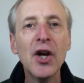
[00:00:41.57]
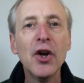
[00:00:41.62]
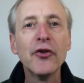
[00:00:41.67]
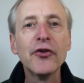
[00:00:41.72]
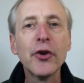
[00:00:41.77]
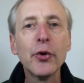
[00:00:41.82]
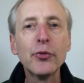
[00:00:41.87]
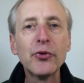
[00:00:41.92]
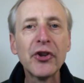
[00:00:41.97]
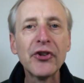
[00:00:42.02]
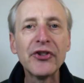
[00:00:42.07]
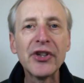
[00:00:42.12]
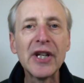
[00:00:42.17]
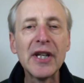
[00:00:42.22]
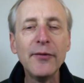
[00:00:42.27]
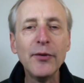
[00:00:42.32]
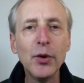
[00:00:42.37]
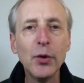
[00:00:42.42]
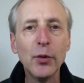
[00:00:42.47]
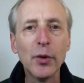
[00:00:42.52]
So, just to
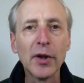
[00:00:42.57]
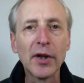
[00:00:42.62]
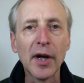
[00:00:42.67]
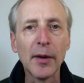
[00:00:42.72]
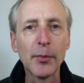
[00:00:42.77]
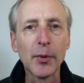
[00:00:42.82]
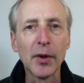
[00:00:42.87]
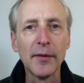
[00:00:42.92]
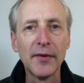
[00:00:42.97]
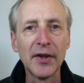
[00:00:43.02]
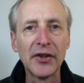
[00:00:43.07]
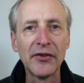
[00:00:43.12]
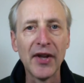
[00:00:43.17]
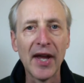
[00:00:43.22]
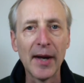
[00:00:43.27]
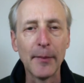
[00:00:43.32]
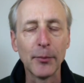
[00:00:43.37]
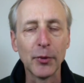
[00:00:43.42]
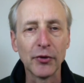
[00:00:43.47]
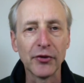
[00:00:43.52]
give you a couple of
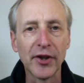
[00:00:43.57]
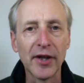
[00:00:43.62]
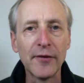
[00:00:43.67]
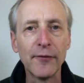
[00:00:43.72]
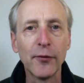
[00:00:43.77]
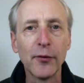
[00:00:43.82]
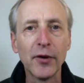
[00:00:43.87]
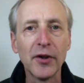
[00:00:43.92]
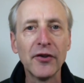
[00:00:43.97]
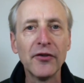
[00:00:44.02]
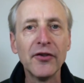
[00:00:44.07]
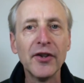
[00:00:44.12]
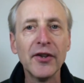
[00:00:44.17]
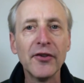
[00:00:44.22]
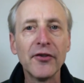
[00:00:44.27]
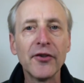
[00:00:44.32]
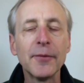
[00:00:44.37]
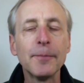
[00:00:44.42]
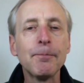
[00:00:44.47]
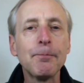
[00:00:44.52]
examples, like for
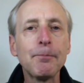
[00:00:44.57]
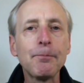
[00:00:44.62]
instance,